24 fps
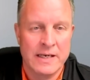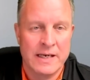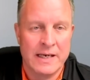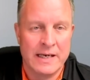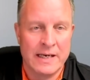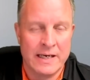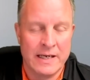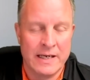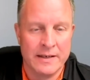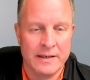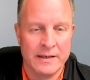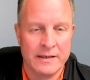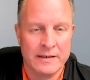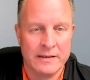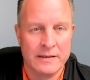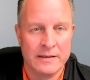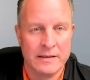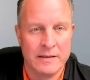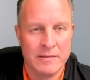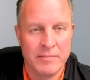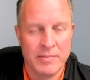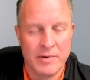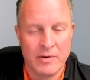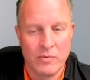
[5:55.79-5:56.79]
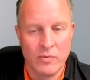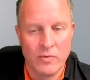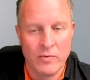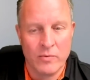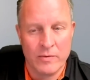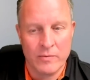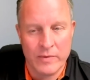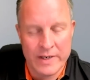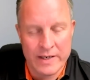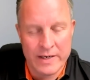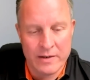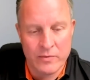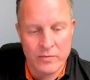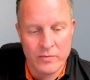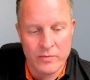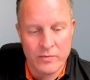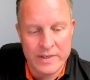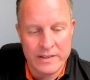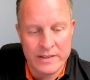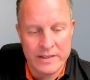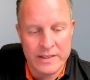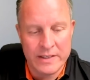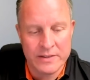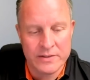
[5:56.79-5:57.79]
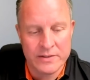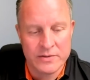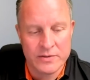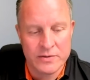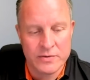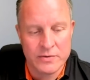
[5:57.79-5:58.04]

And but where we need